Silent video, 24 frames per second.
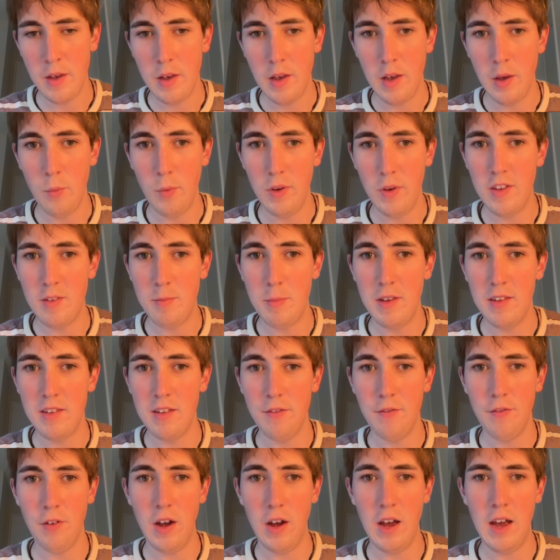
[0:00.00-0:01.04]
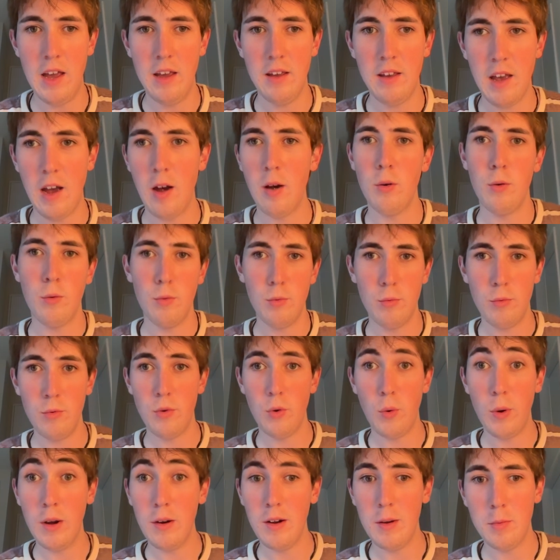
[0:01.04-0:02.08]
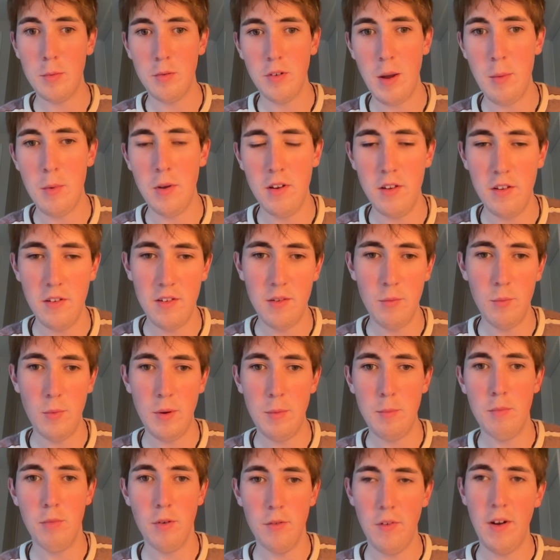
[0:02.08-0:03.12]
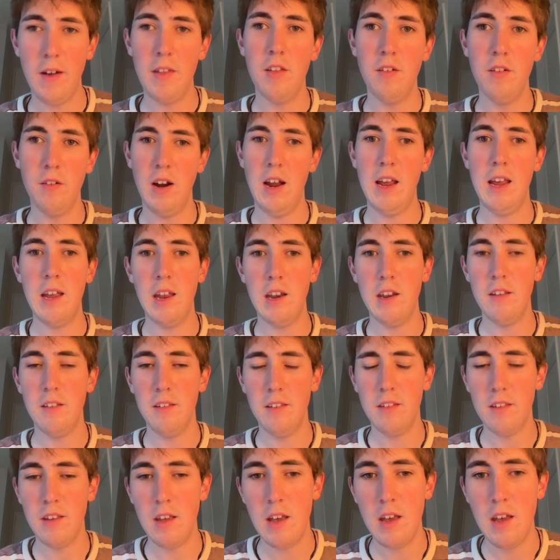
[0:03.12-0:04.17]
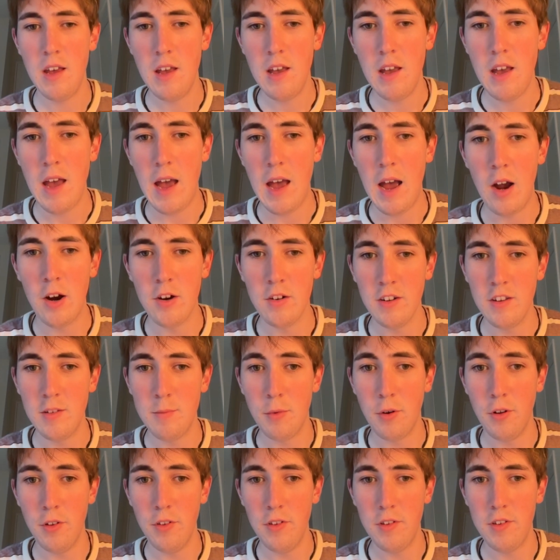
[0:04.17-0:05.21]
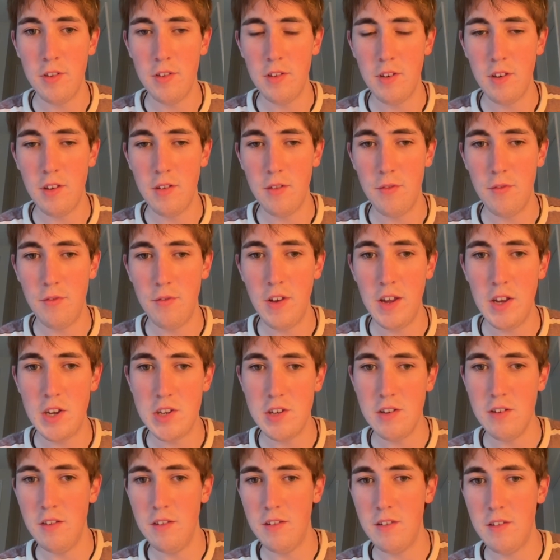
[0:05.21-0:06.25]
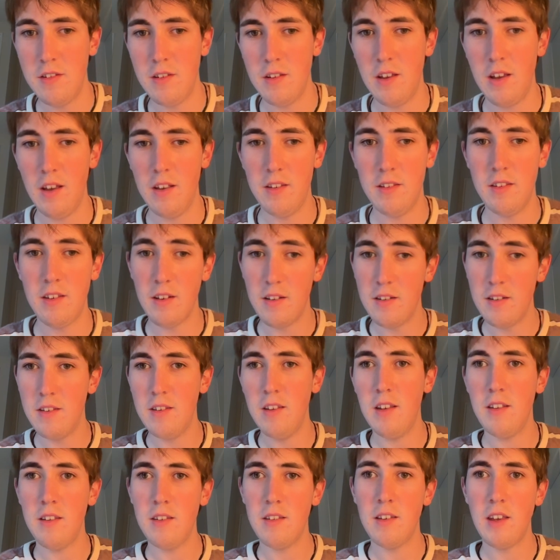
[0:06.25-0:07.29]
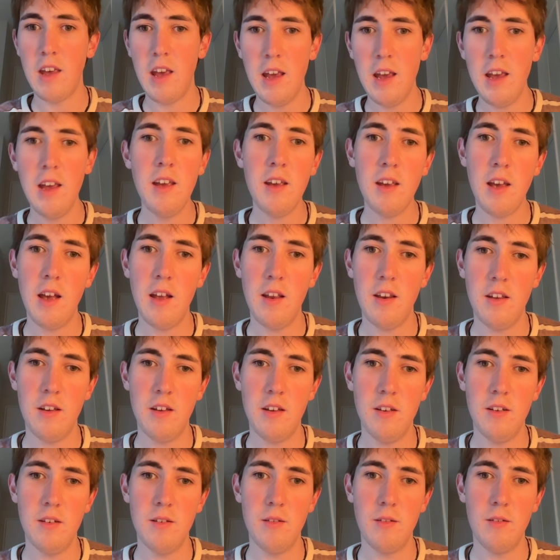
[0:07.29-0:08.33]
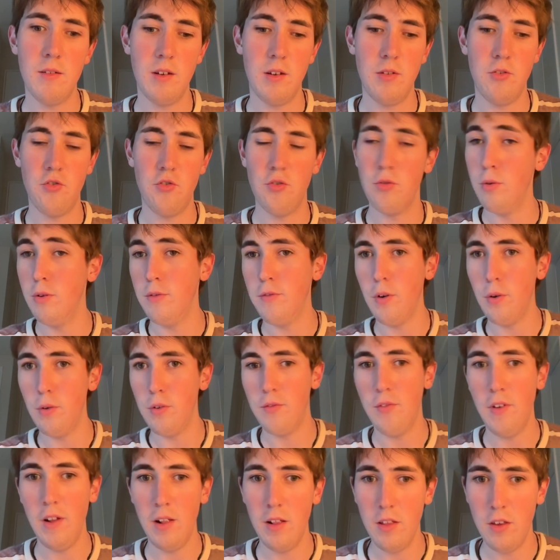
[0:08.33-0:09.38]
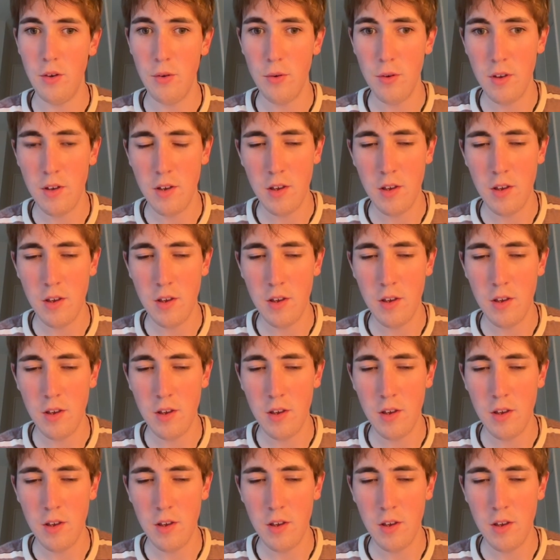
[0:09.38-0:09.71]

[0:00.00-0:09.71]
and we specify our query parameters and we provide the right headers, our response features a success key and a true or false value.